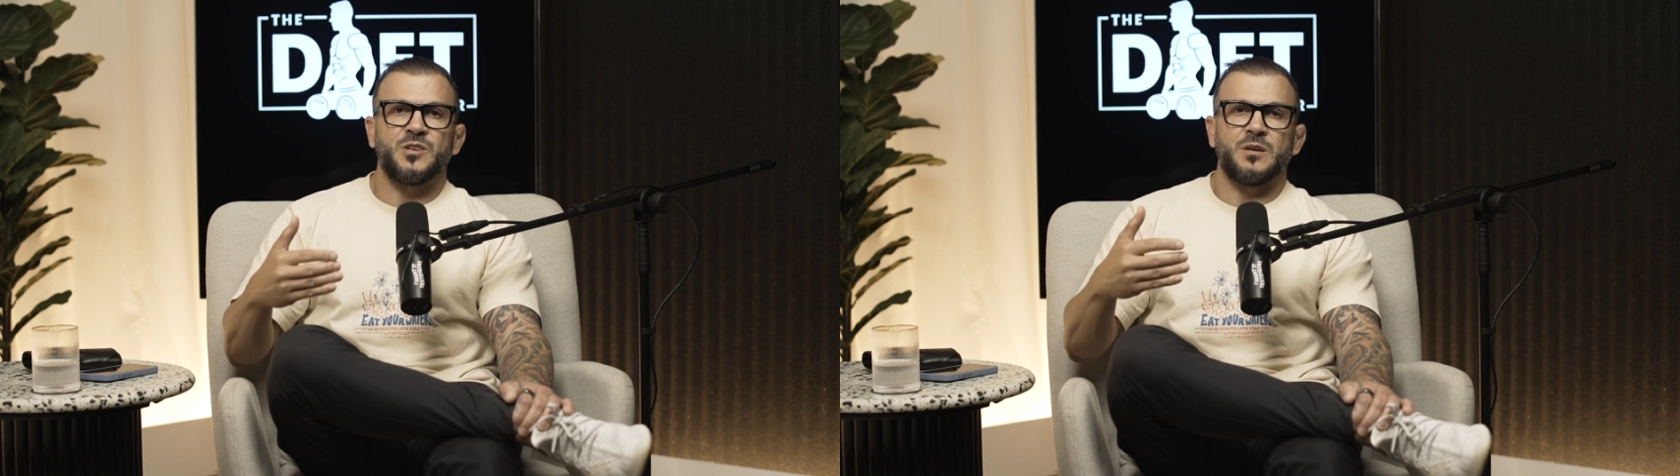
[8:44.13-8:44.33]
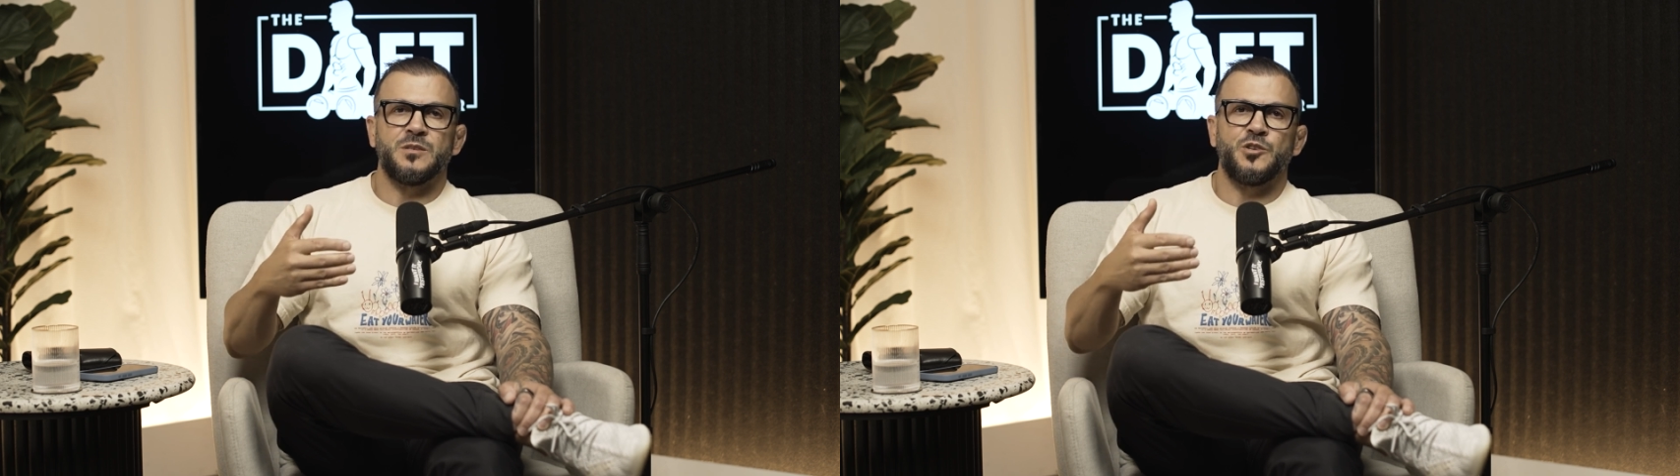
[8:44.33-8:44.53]

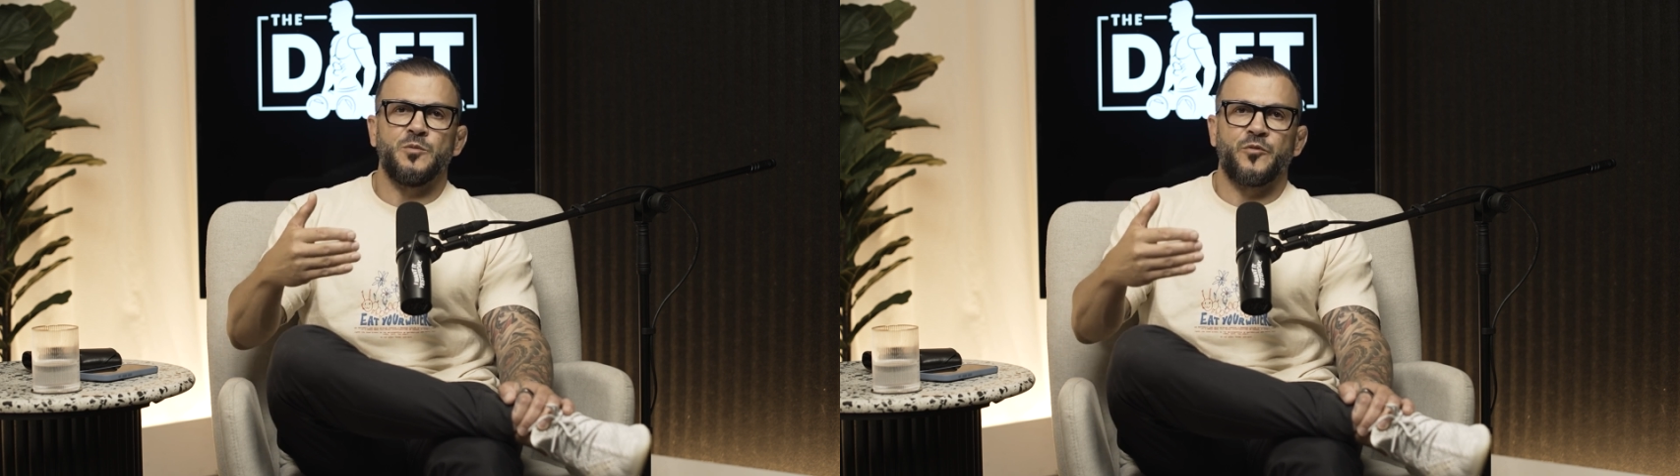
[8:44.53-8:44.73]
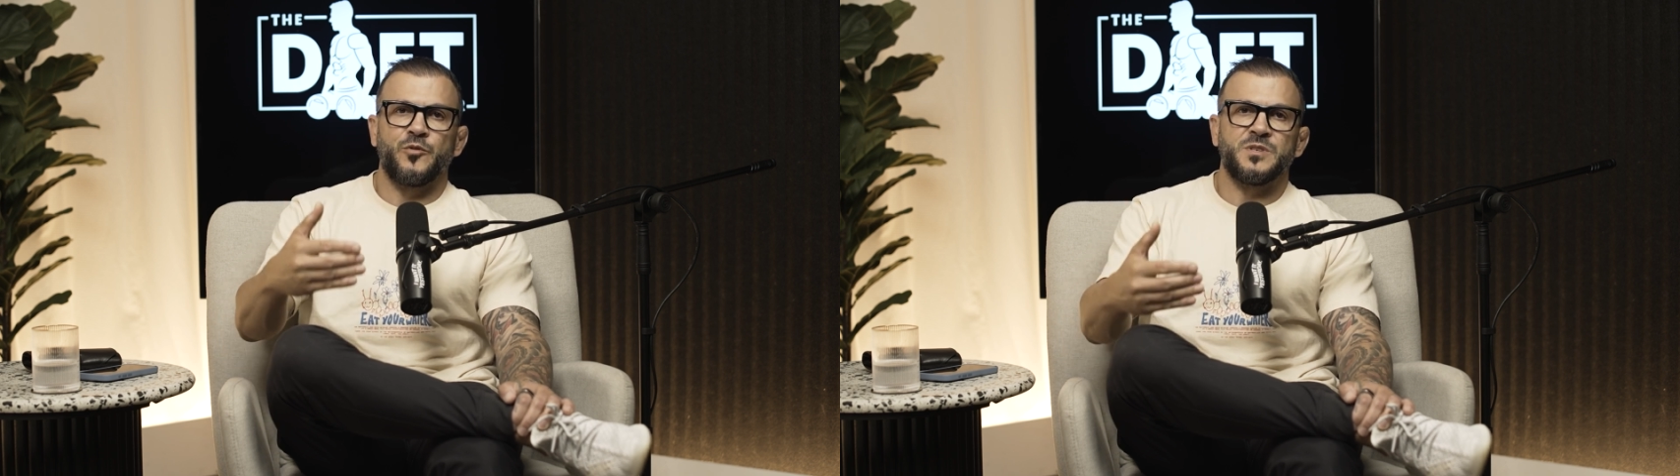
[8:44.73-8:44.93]
consume
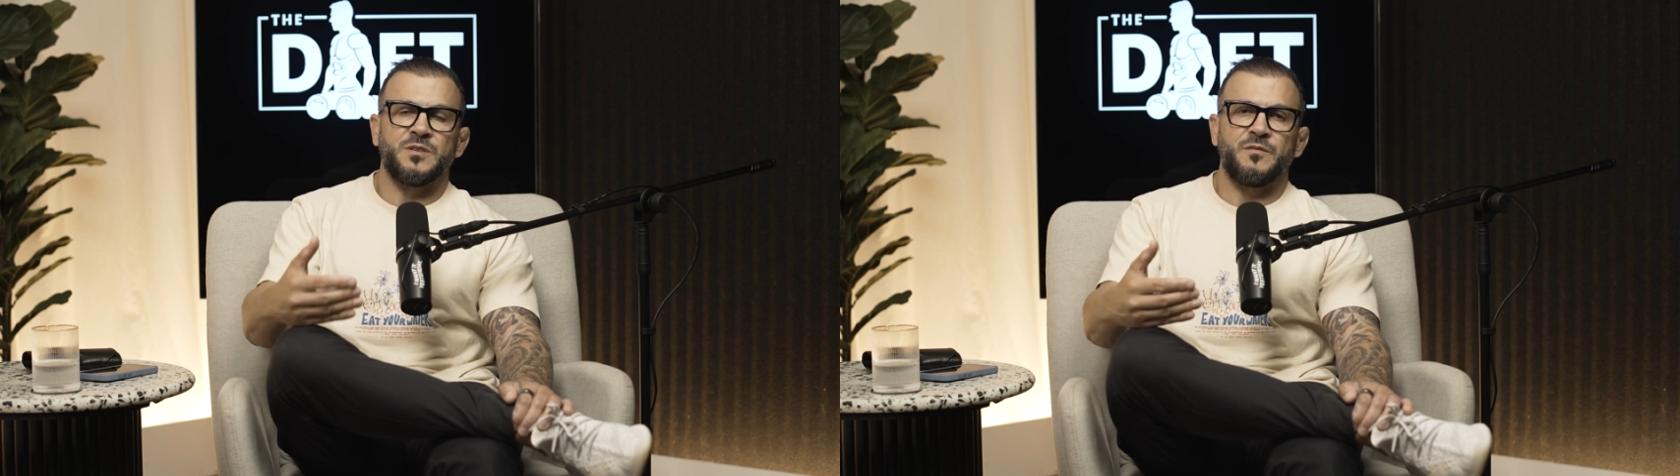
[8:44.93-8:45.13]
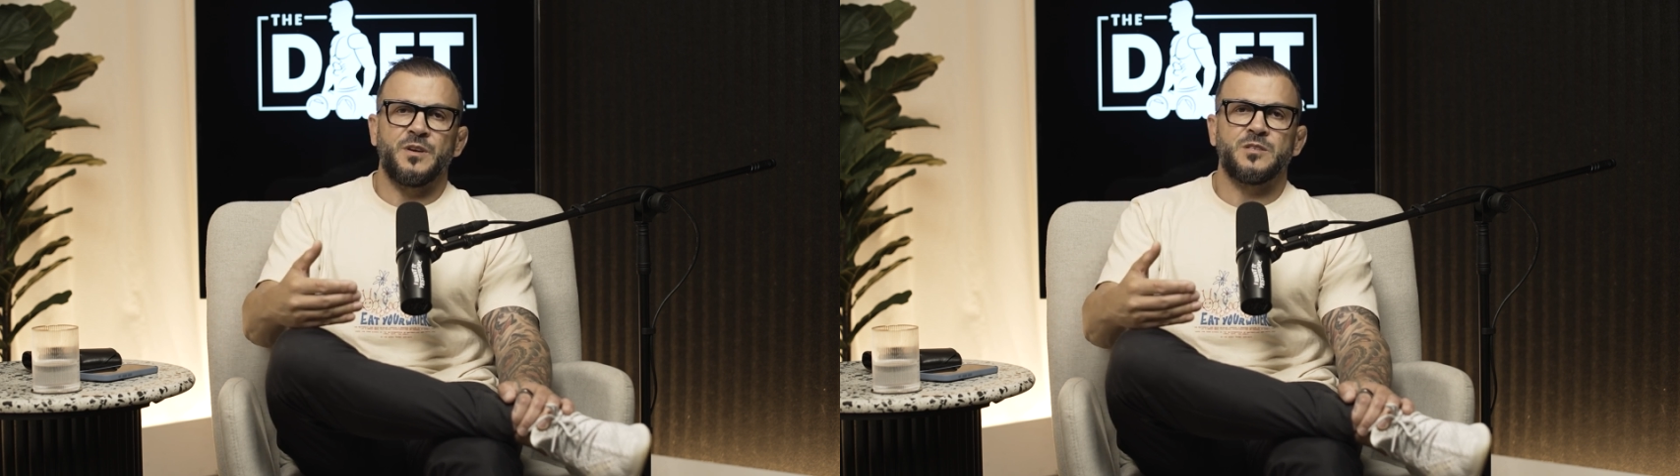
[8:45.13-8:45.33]
fruits
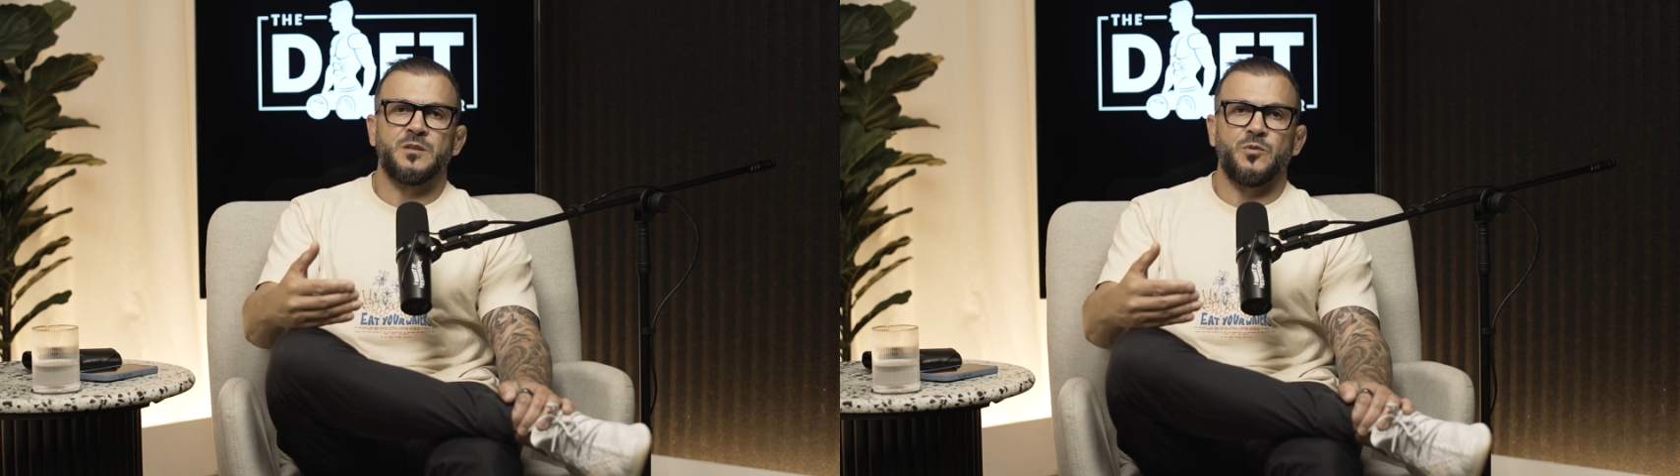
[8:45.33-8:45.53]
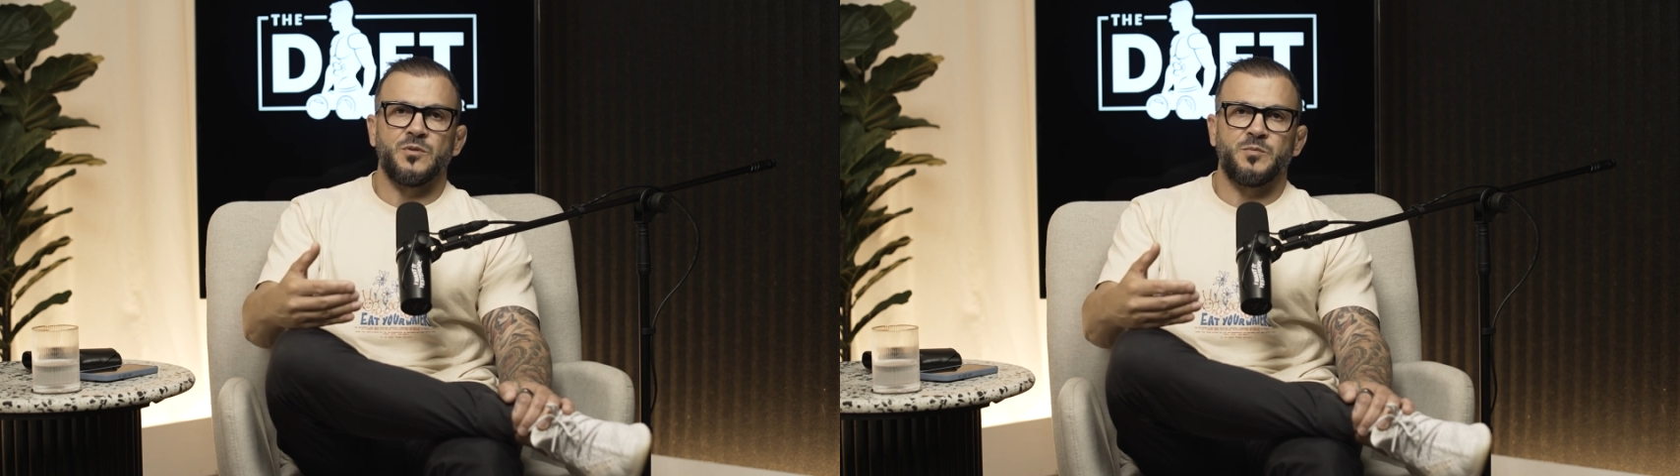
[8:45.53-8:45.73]
and vegetables,